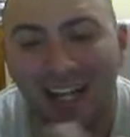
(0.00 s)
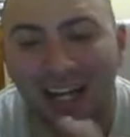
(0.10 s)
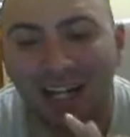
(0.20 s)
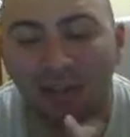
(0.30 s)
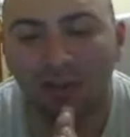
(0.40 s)

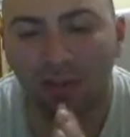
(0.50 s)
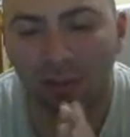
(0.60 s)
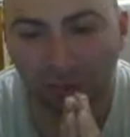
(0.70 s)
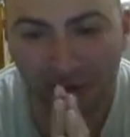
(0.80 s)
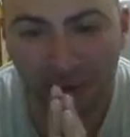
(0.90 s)
How y'all
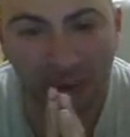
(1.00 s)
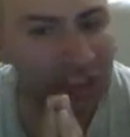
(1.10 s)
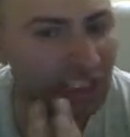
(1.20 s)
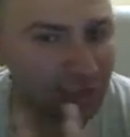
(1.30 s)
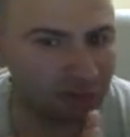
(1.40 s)
doing, my friend? I know
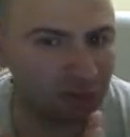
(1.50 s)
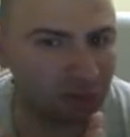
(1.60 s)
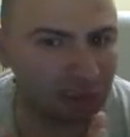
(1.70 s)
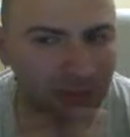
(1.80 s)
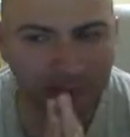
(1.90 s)
you guys just
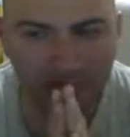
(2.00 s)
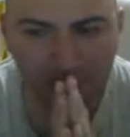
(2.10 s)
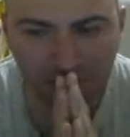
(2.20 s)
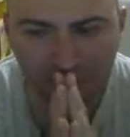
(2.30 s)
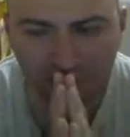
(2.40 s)
saw me a couple of
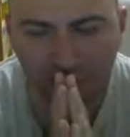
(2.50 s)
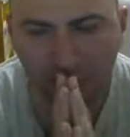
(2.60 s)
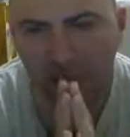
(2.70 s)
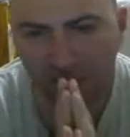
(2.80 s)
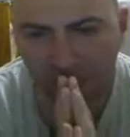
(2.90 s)
seconds. This is a
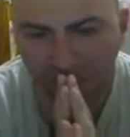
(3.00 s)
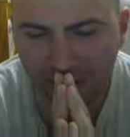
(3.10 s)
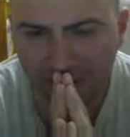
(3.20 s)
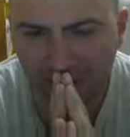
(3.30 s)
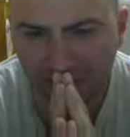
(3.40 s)
quick
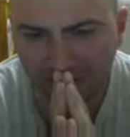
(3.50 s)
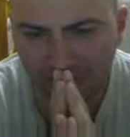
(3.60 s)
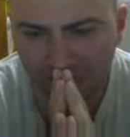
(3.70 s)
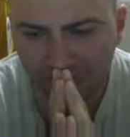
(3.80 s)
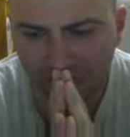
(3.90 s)
video.
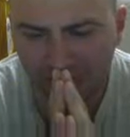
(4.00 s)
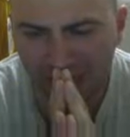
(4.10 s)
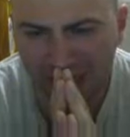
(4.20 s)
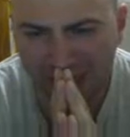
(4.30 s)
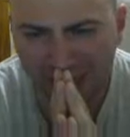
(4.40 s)

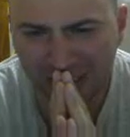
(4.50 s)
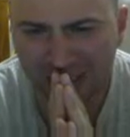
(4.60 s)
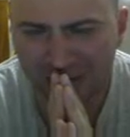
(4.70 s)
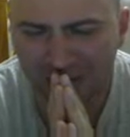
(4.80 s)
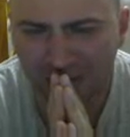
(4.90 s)
I just
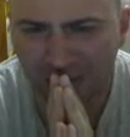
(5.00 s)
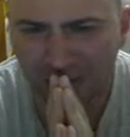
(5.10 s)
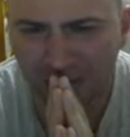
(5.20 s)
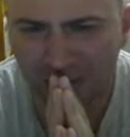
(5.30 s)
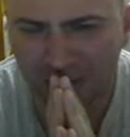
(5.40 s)
got a
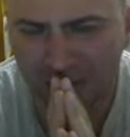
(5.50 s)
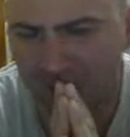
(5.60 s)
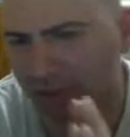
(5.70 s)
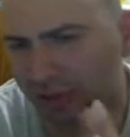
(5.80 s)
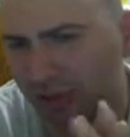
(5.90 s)
little
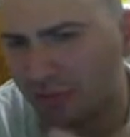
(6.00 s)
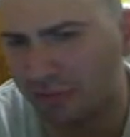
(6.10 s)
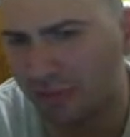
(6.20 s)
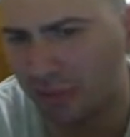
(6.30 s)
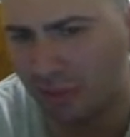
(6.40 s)
message
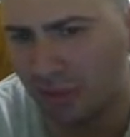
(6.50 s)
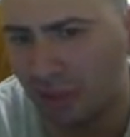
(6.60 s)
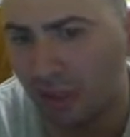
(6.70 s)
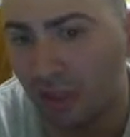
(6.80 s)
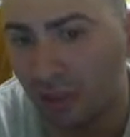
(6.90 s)
here from
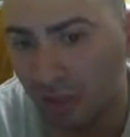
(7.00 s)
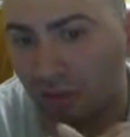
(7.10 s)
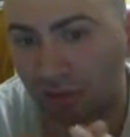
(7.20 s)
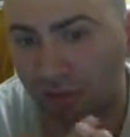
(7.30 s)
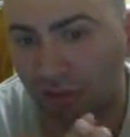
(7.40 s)

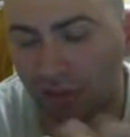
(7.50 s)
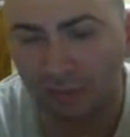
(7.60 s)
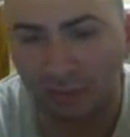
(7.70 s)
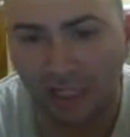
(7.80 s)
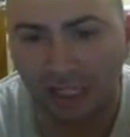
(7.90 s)
a good
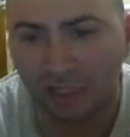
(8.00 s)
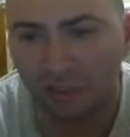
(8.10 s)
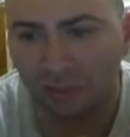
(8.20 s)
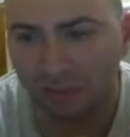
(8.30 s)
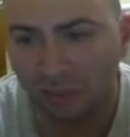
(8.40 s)
friend of
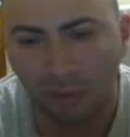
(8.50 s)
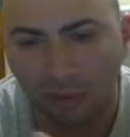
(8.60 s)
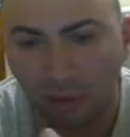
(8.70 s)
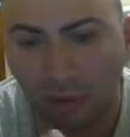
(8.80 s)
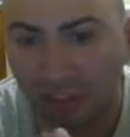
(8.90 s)
mine who I'm
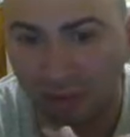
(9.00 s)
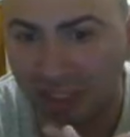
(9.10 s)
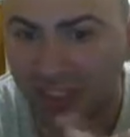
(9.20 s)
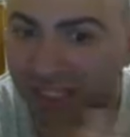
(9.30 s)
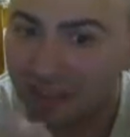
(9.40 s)
always talking
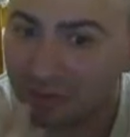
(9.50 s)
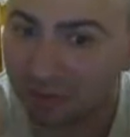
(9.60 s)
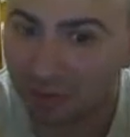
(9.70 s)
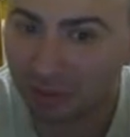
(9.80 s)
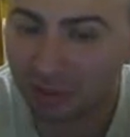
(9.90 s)
about, like giving
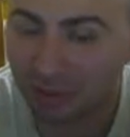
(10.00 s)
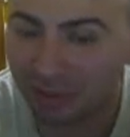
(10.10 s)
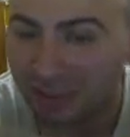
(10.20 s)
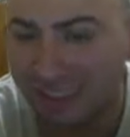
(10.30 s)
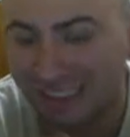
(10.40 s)
him so many
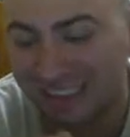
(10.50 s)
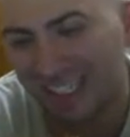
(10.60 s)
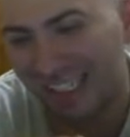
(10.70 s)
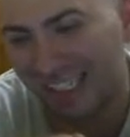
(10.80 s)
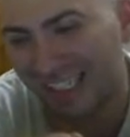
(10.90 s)
plugs.
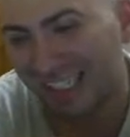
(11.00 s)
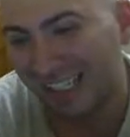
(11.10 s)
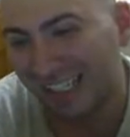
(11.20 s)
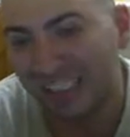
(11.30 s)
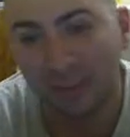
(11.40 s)

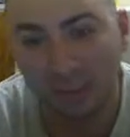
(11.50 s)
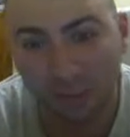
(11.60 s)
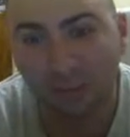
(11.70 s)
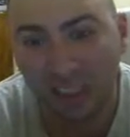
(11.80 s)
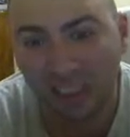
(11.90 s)
It's some
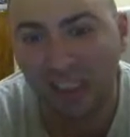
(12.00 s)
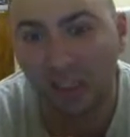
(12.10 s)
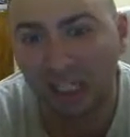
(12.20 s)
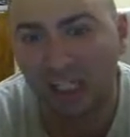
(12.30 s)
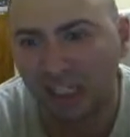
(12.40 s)
news I
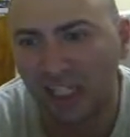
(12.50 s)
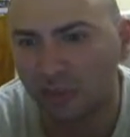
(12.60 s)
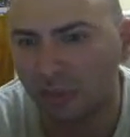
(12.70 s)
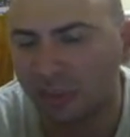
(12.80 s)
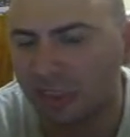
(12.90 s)
think a lot of you
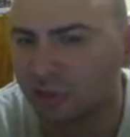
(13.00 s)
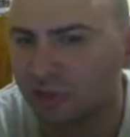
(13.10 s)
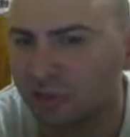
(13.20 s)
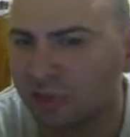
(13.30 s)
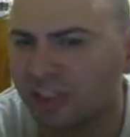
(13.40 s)
guys will be
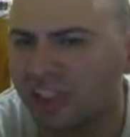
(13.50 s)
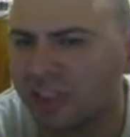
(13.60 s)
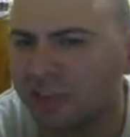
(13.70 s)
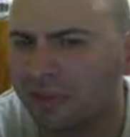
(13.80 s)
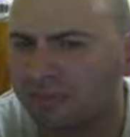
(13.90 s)
interested to
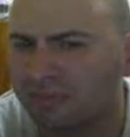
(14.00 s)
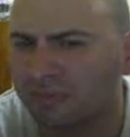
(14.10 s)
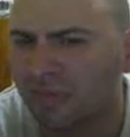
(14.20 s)
hear.